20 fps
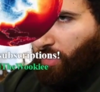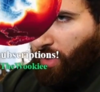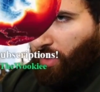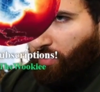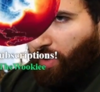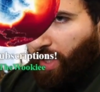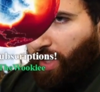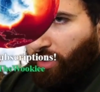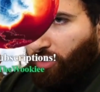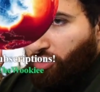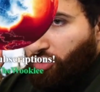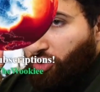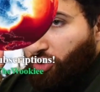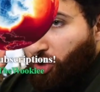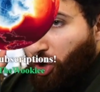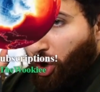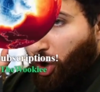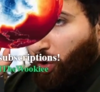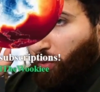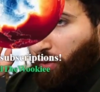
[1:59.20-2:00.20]
thank you
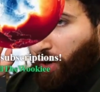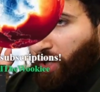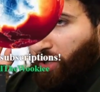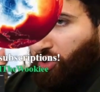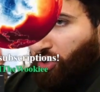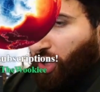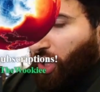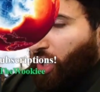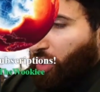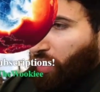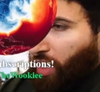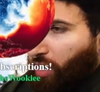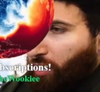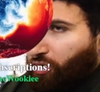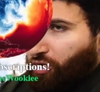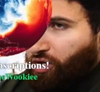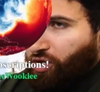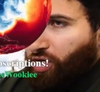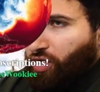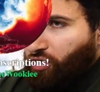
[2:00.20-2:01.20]
so much, Arwell. I
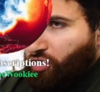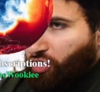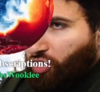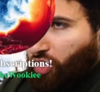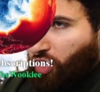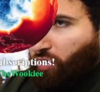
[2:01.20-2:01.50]
appreciate you so